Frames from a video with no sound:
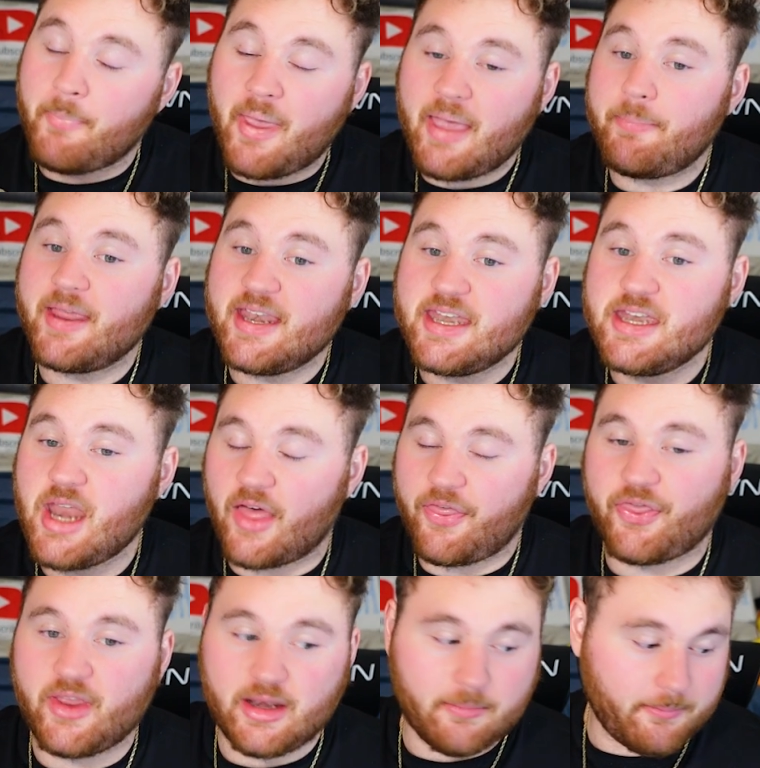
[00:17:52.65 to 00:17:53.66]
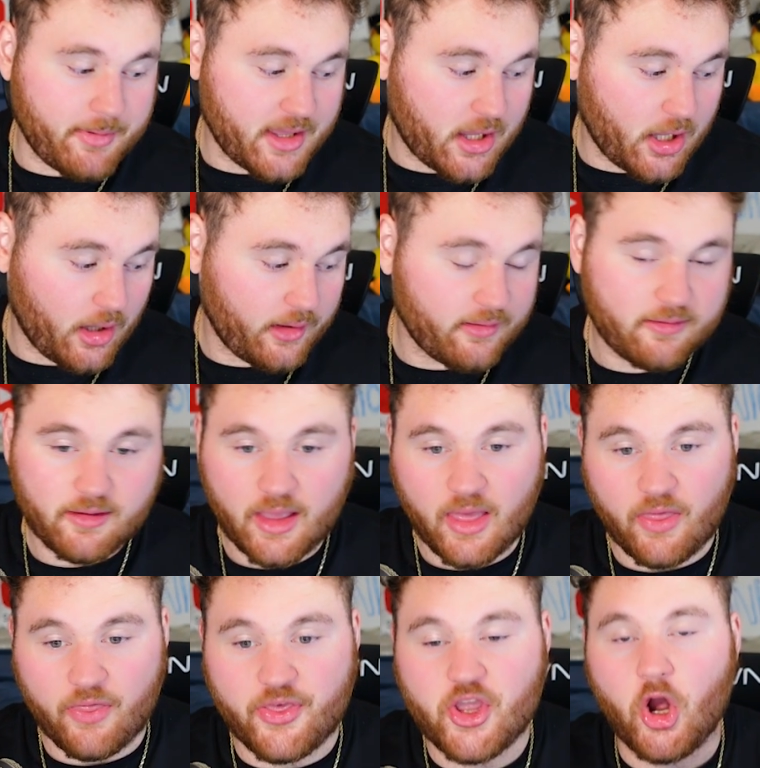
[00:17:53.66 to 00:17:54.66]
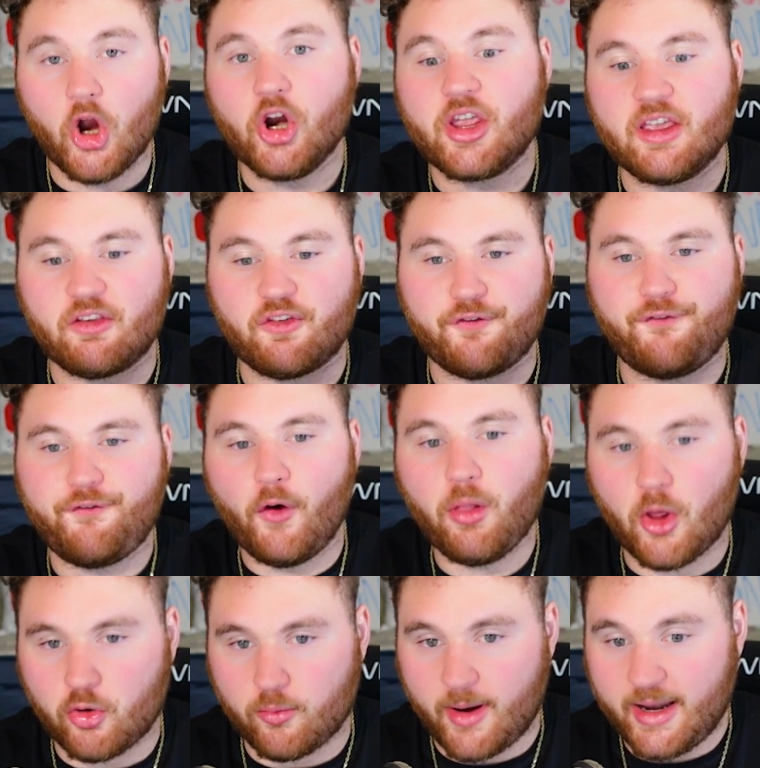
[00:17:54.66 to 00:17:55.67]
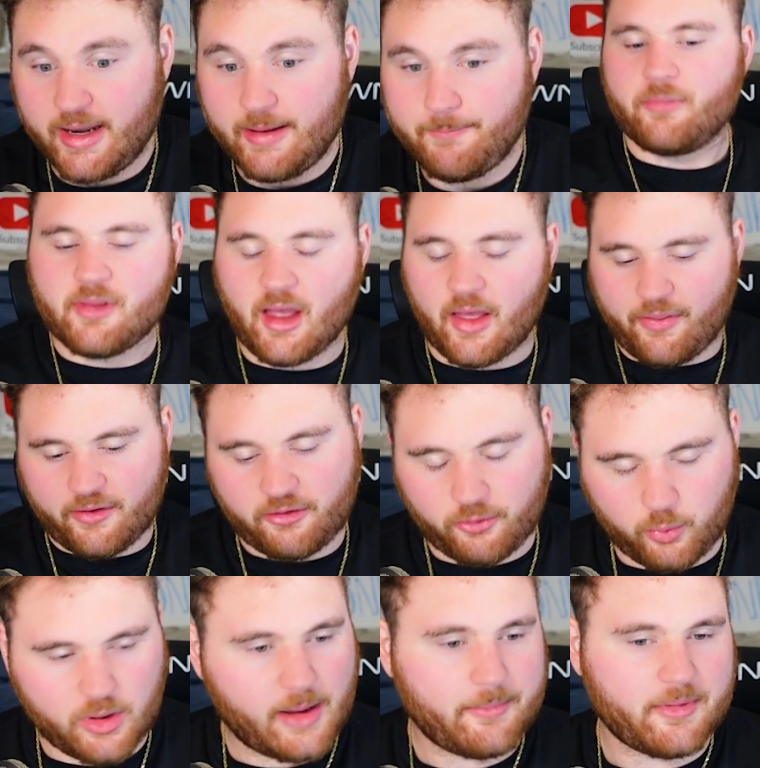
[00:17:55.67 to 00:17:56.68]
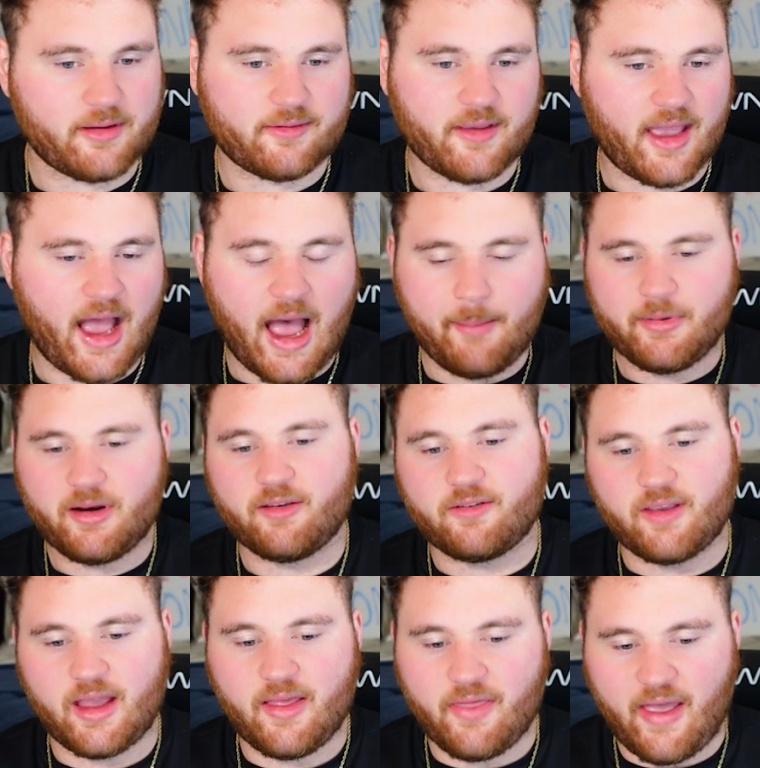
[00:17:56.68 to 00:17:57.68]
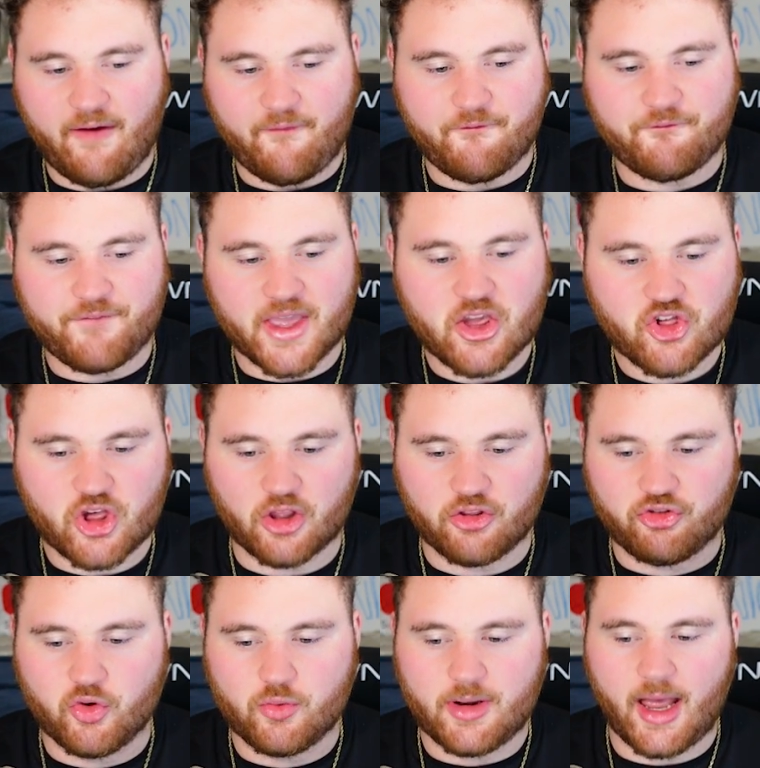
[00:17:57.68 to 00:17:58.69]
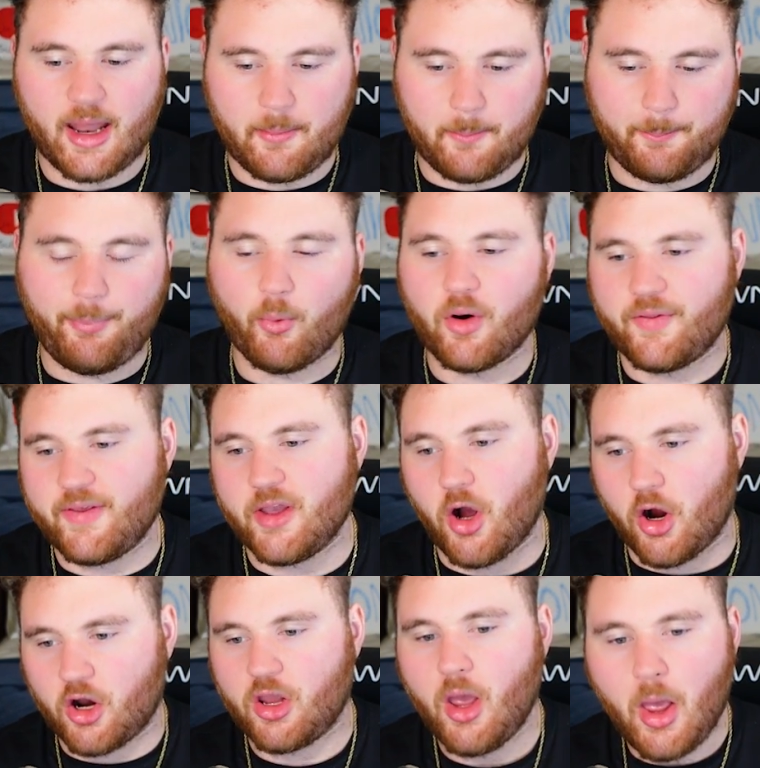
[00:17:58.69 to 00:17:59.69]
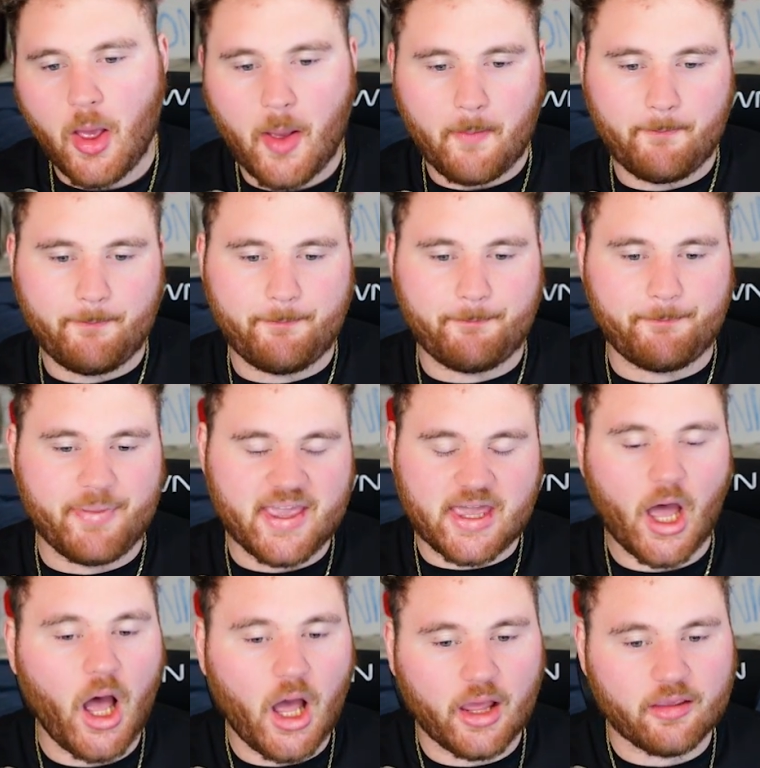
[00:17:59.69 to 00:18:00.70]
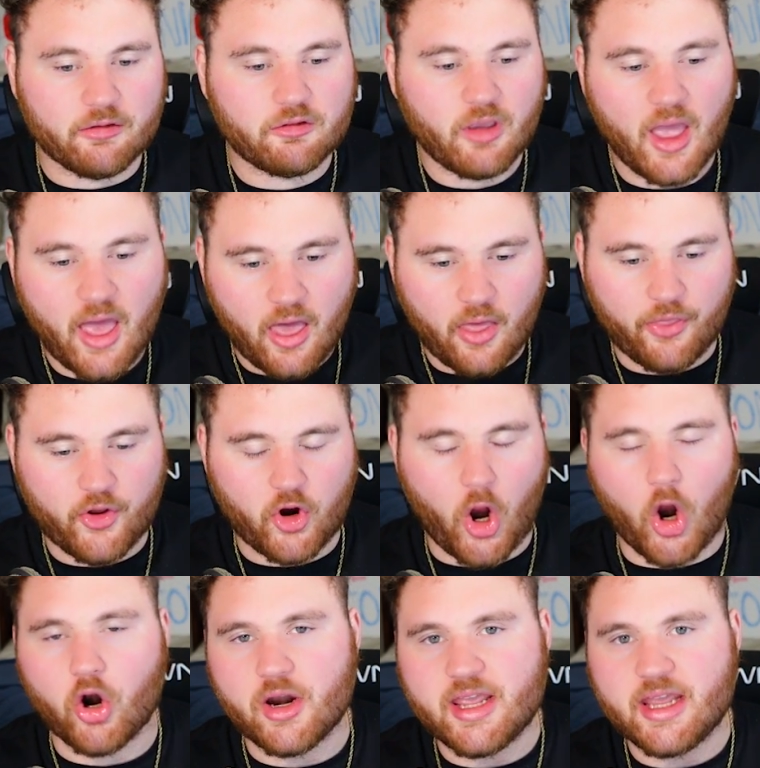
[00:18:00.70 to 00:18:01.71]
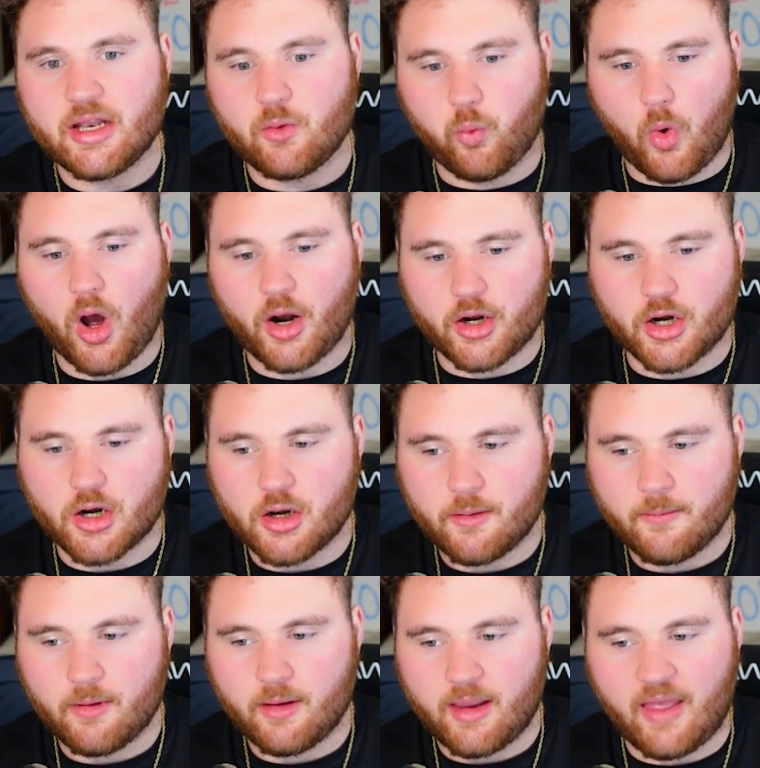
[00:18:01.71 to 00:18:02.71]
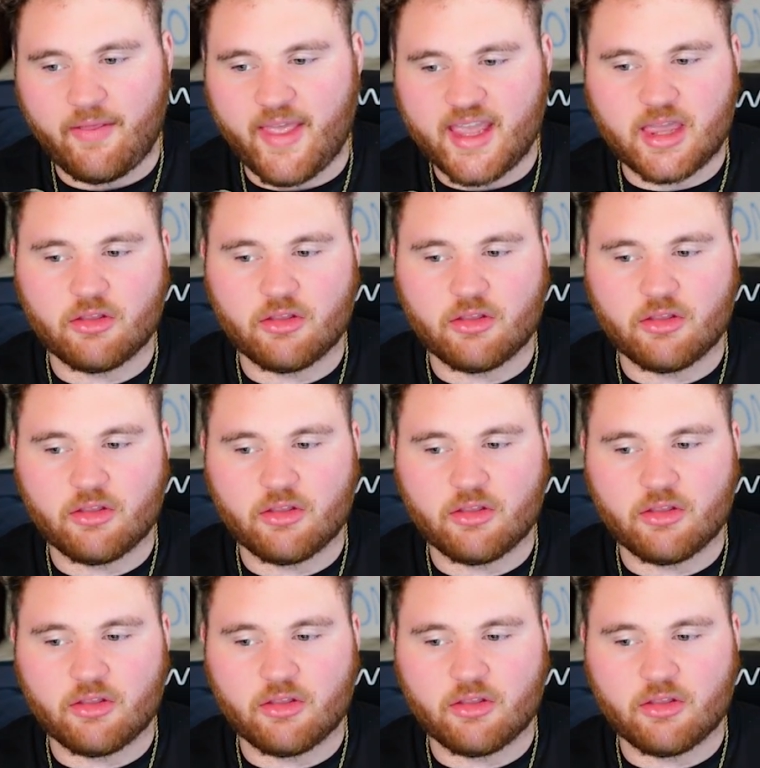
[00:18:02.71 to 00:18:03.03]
Maybe nothing, because the ark is full already. Now, this is what I'm gonna say. I'm gonna say that fish do not board the ark because they're already in water and they can